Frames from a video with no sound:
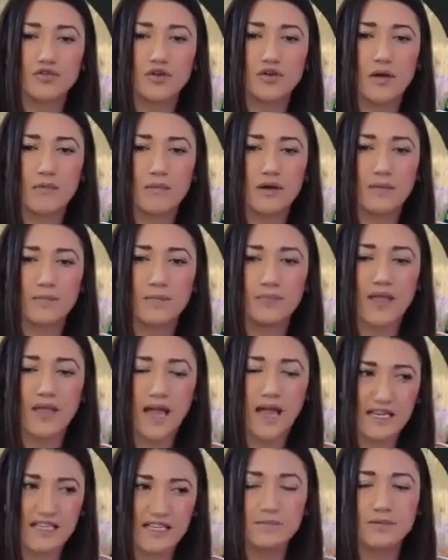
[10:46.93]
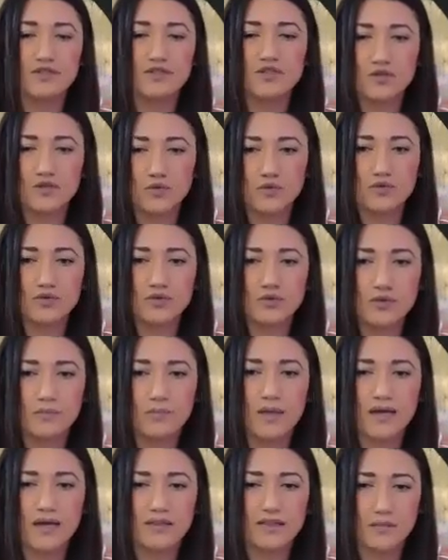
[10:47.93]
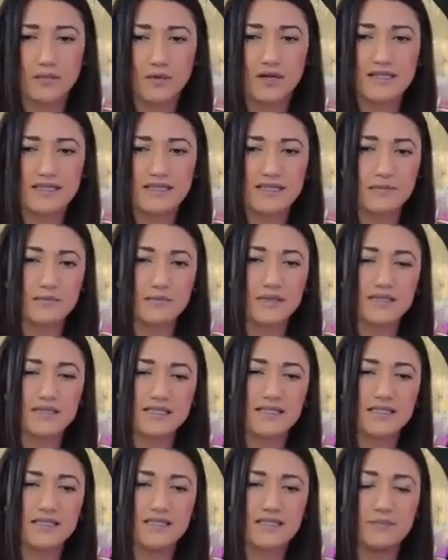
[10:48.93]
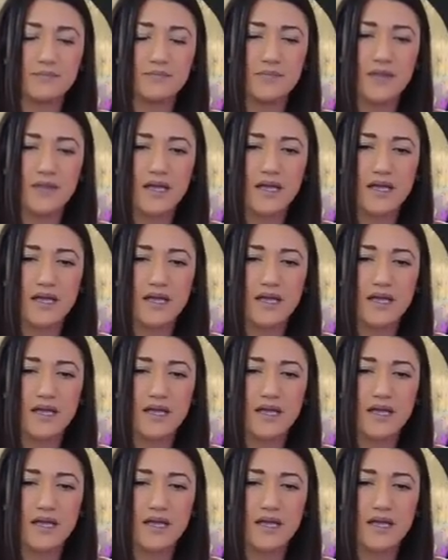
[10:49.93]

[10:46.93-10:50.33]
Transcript: trauma has been shown to impact the brain's limbic system,